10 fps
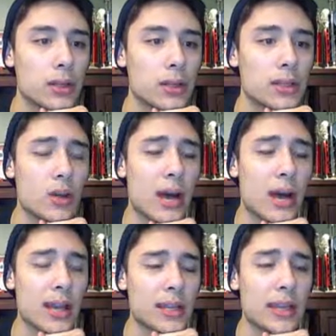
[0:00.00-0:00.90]
So
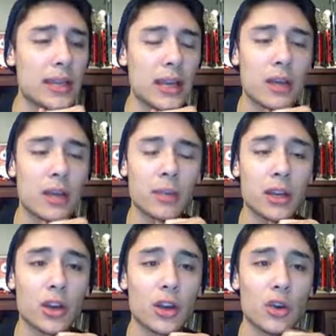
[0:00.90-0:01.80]
I think I'm going
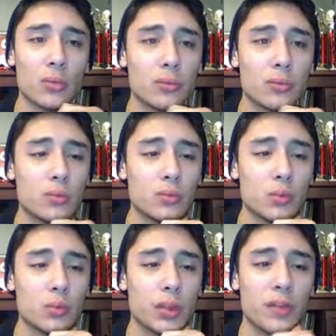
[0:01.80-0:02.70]
to go
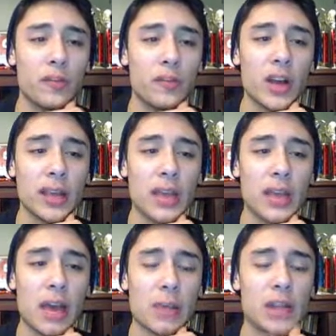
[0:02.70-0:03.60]
with
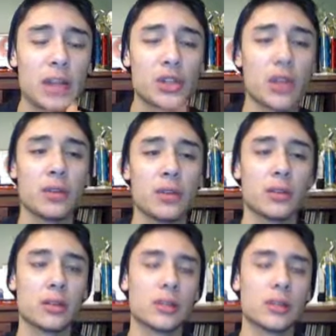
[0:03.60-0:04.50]
Fungicap, actually.
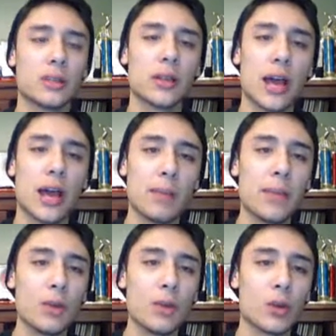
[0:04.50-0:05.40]
I
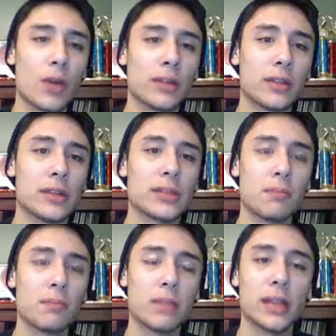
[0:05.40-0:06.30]
may regret this
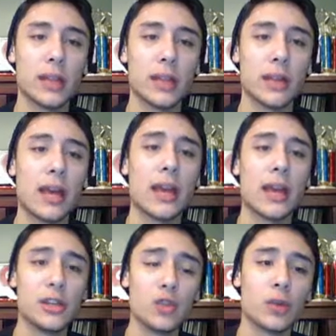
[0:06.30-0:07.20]
completely. I
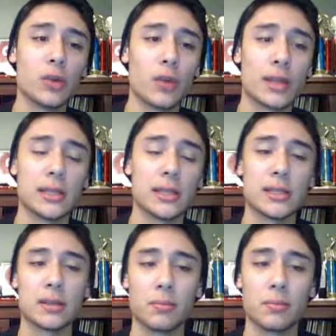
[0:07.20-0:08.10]
do regret
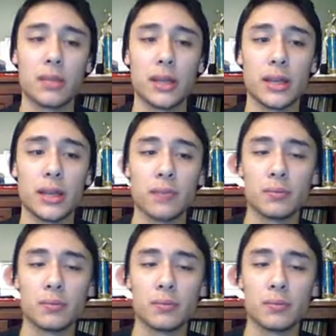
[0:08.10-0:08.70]
this completely.